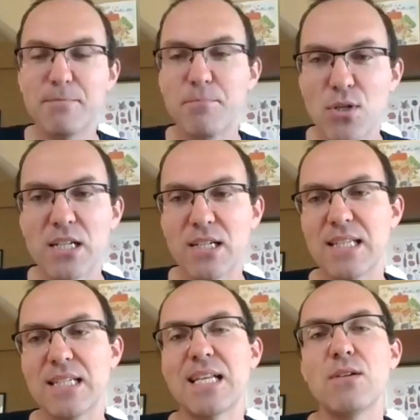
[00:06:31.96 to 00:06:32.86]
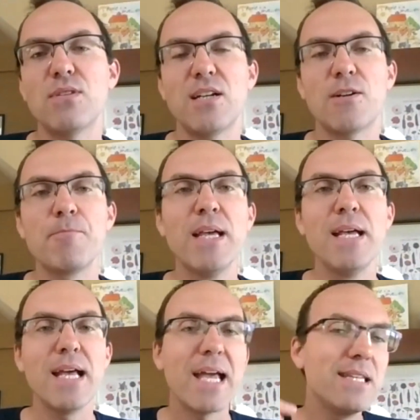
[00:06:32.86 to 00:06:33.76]
product that is out there.
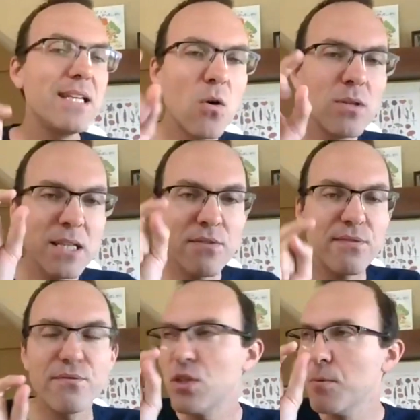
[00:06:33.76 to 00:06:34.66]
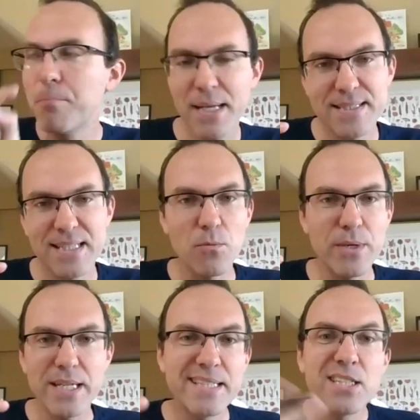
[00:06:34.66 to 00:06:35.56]
And the only few bits that we
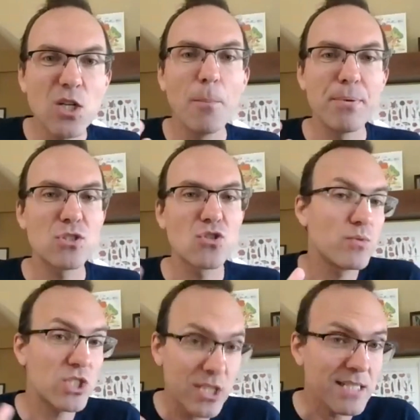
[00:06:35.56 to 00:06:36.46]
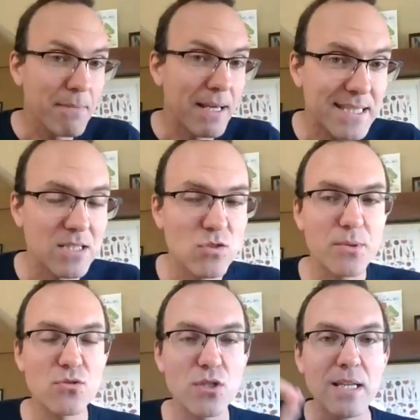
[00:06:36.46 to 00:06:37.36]
didn't open source, which doesn't make sense to
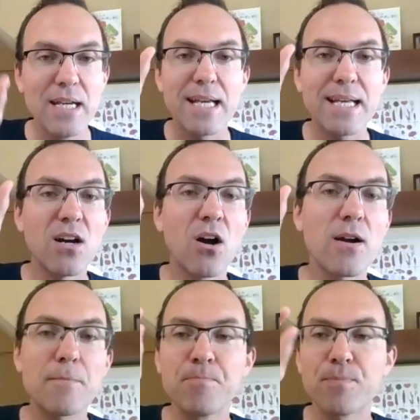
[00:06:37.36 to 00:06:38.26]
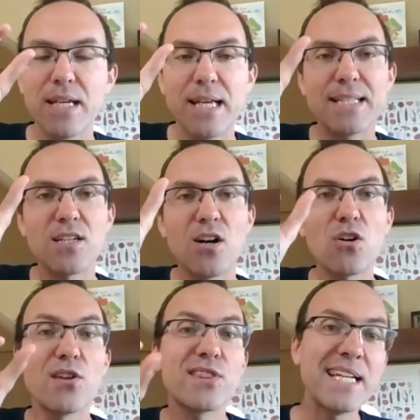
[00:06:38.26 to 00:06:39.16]
open source, is our
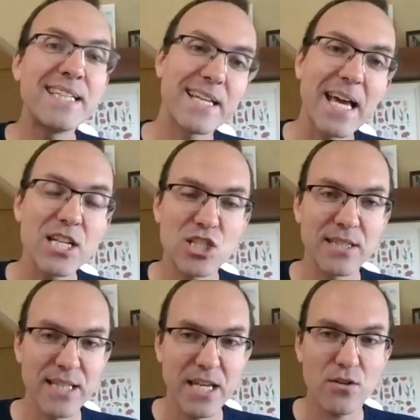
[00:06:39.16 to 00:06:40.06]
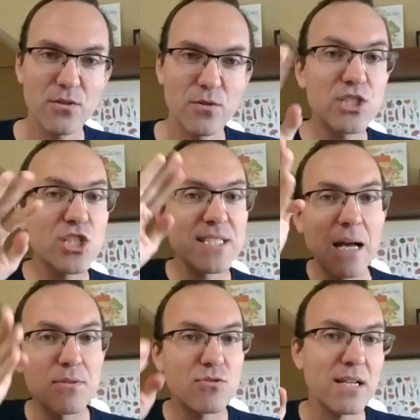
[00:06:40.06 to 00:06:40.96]
authentication layer, which is now
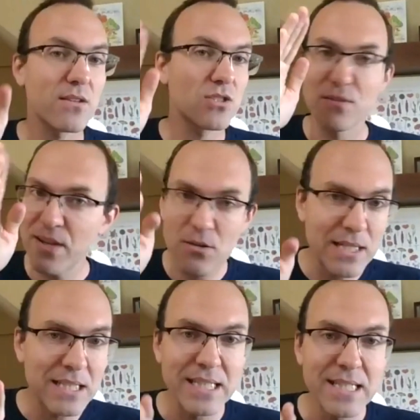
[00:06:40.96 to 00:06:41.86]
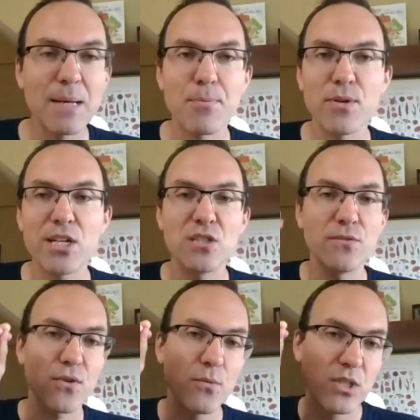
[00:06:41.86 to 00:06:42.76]
abstracted. There's a very clean separation
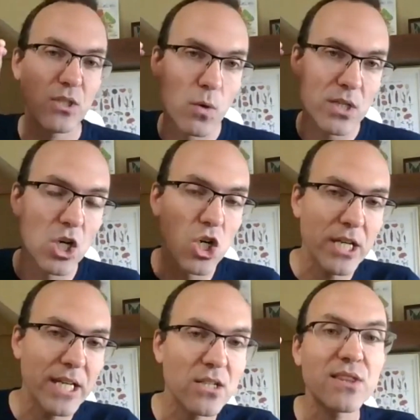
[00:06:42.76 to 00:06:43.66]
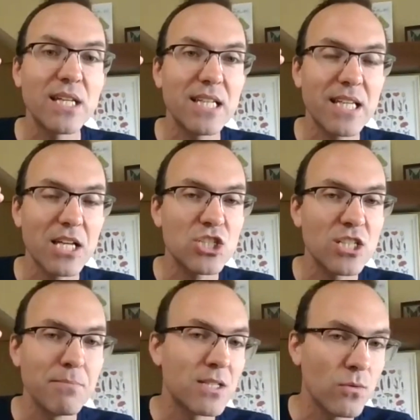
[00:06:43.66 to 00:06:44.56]
for when you want to hook in
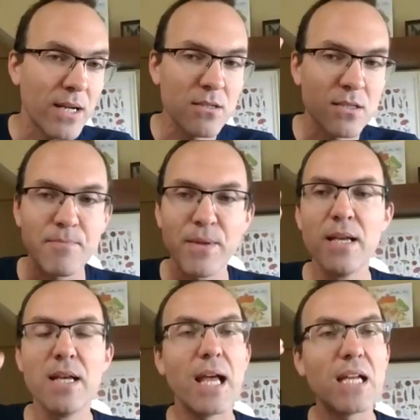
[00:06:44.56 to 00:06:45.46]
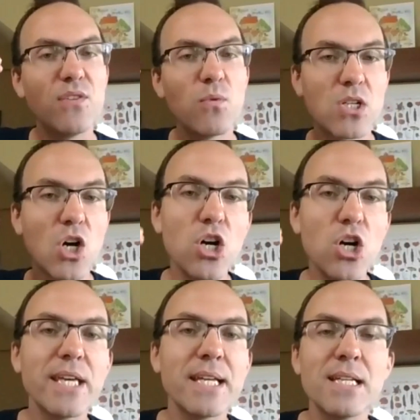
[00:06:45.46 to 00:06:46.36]
authentication middlewares, and if you want to
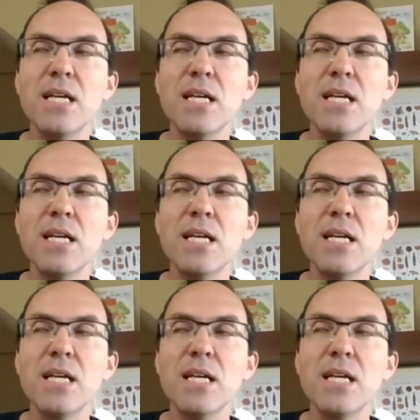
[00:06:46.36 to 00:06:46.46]
hook in